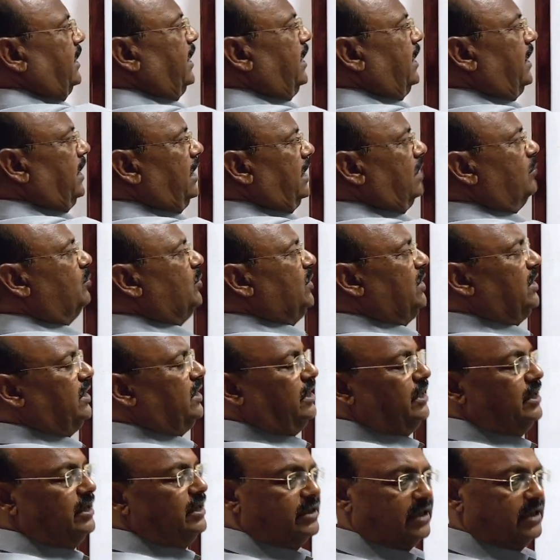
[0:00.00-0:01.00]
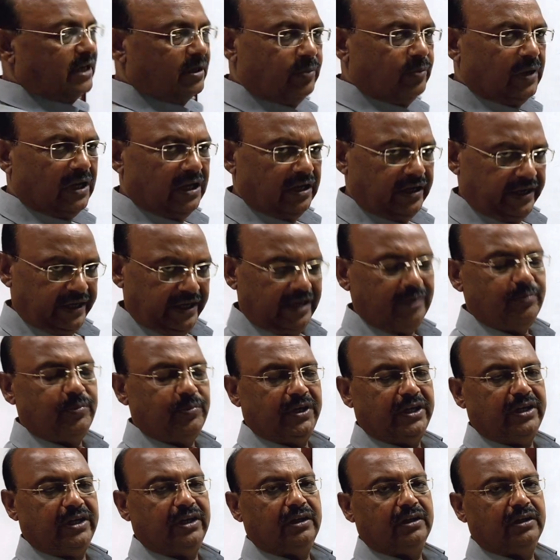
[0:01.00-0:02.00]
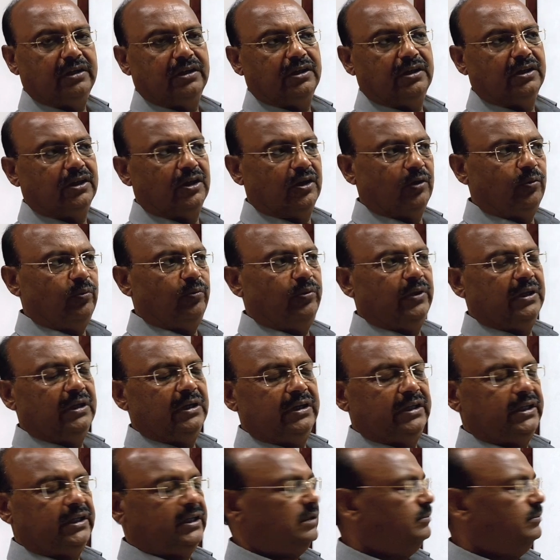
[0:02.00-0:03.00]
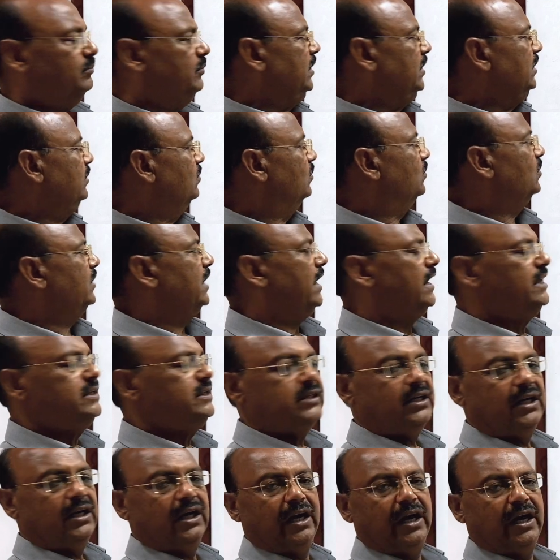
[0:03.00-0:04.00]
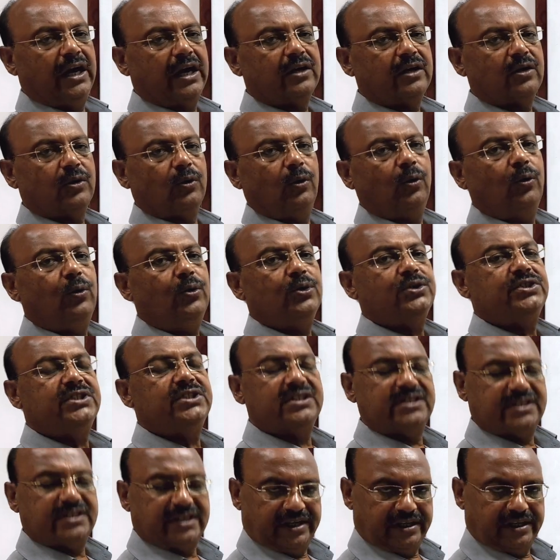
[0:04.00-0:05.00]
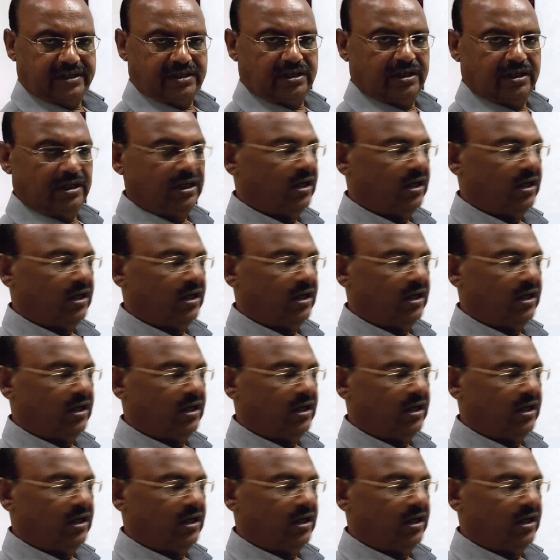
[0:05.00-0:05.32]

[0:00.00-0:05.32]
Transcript: AB, interval AB, will be known as a closed set,